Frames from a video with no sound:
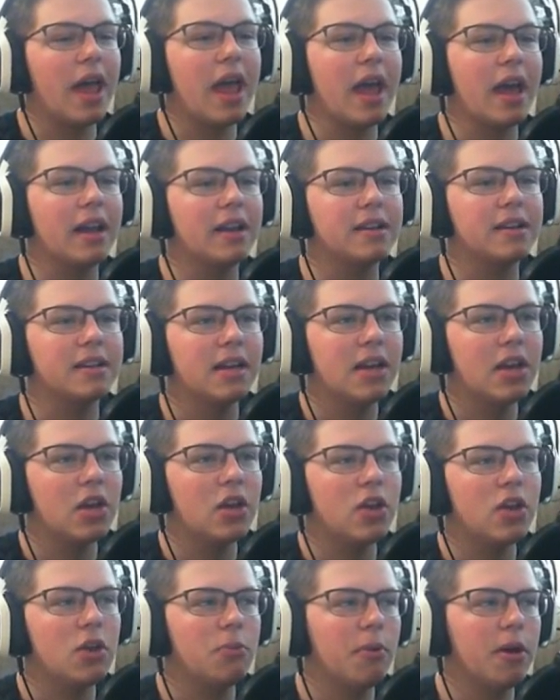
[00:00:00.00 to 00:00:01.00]
and
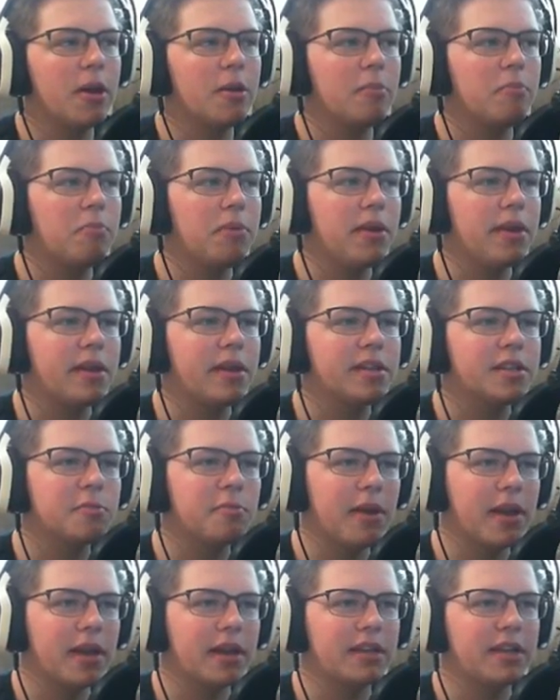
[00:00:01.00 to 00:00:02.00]
you might be
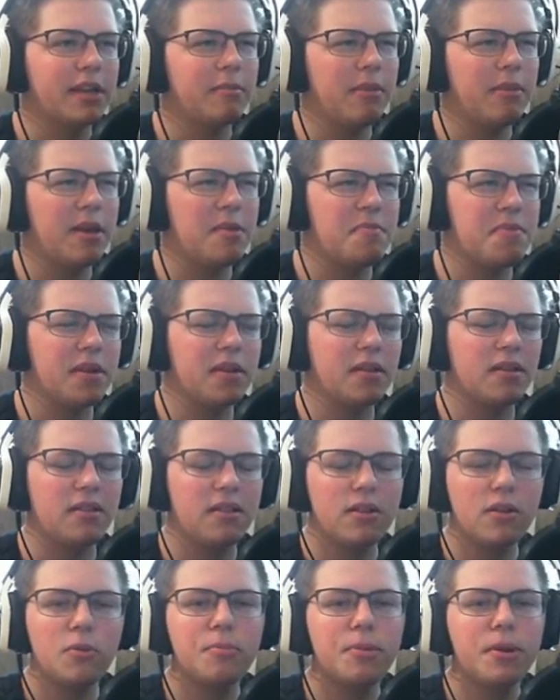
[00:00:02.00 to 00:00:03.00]
expecting maybe a
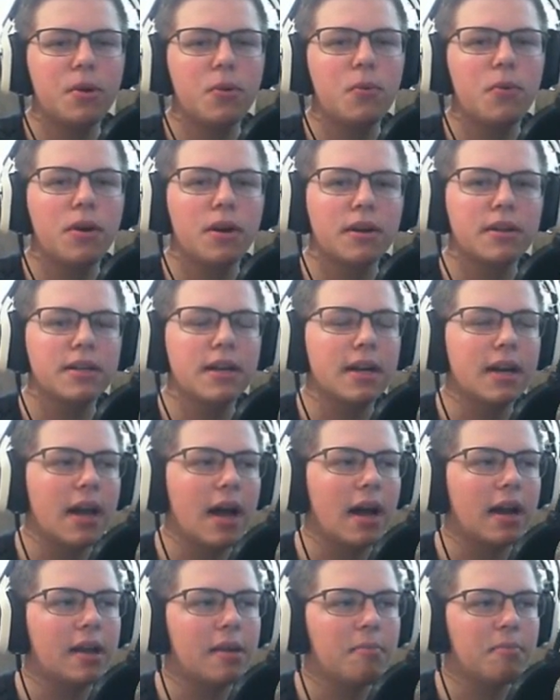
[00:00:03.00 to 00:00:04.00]
little bit of work done
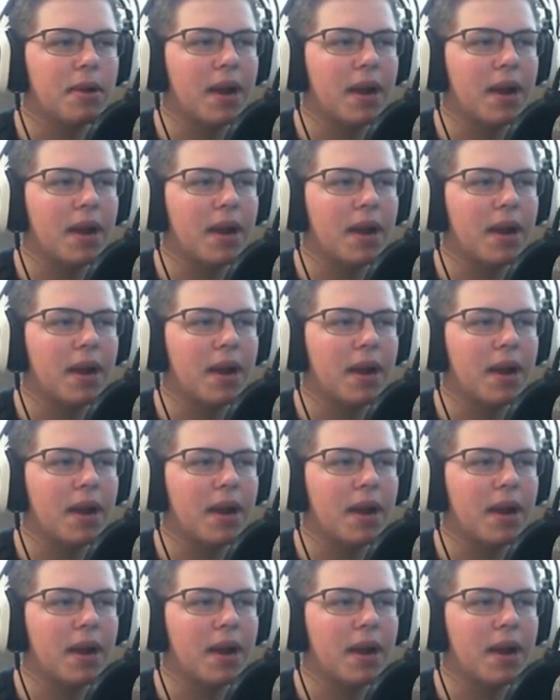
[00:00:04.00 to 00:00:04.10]
on it,